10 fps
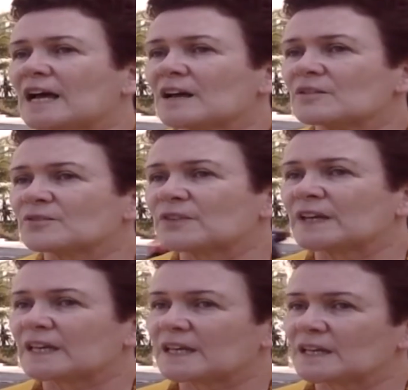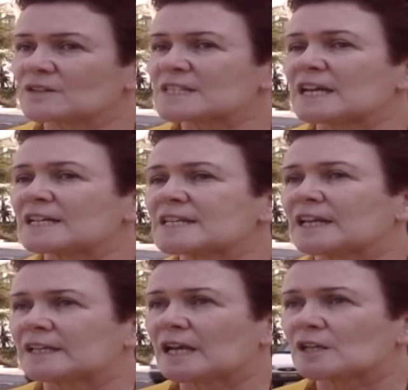of its development,
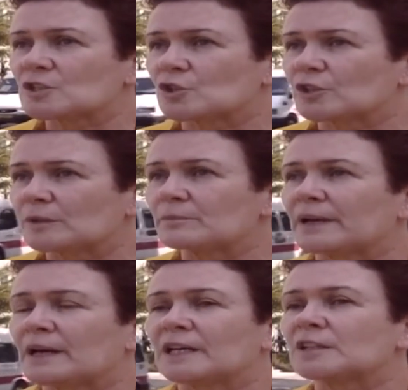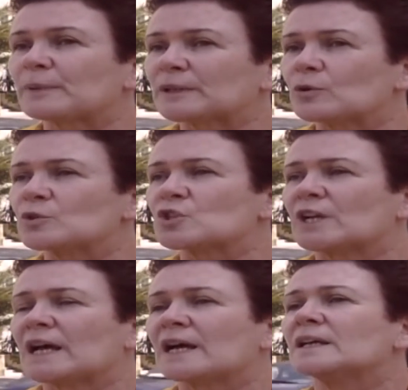the beginning of the third
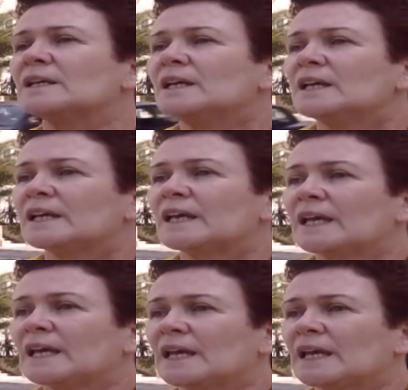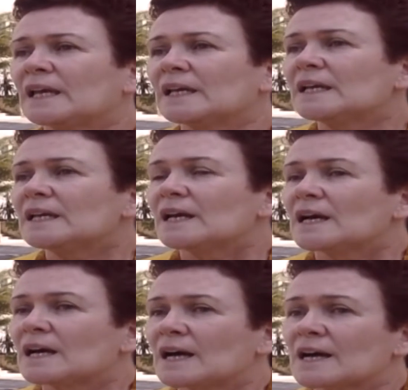Aliyah, the wave of immigration
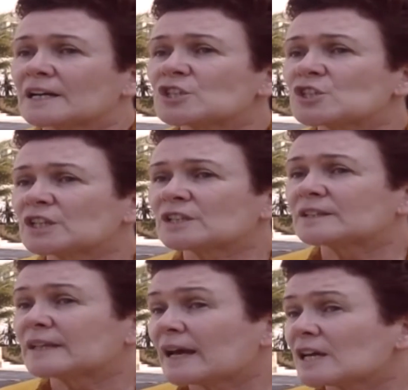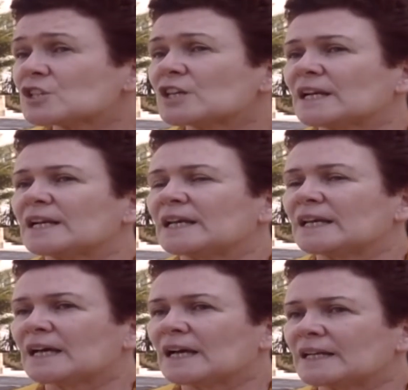in the 1930s, which
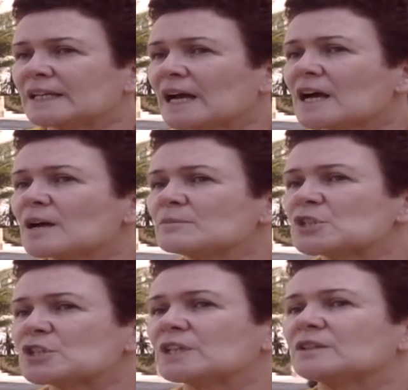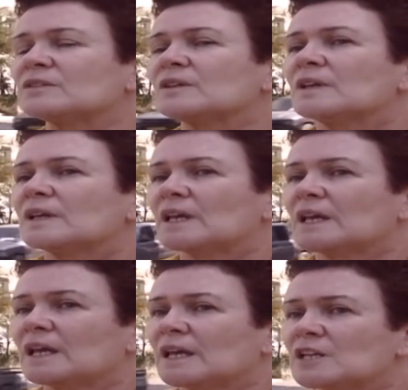was a massive immigration
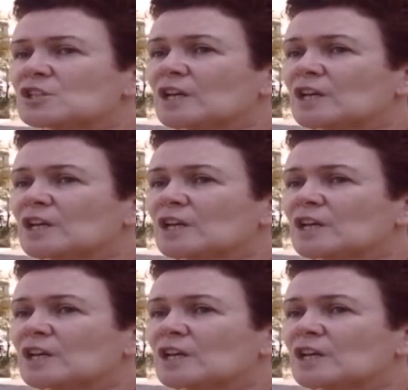that came with